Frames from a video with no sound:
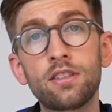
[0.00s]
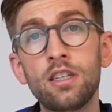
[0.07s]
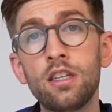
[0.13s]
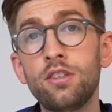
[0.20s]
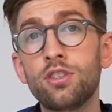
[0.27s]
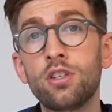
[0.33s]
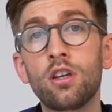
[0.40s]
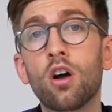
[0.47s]

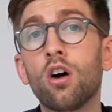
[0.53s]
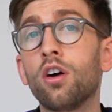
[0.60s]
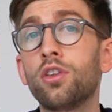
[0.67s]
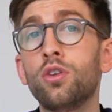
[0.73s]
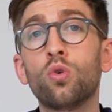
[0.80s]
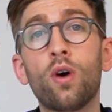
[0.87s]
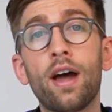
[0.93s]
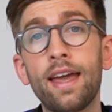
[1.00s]
teaching on
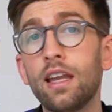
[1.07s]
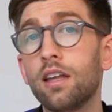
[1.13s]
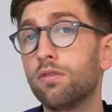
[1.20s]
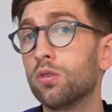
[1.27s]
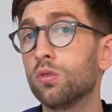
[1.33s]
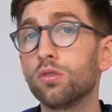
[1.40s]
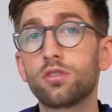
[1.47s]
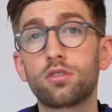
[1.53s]
your
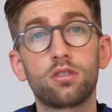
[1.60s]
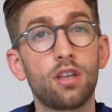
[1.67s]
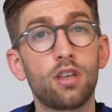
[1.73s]
A-levels,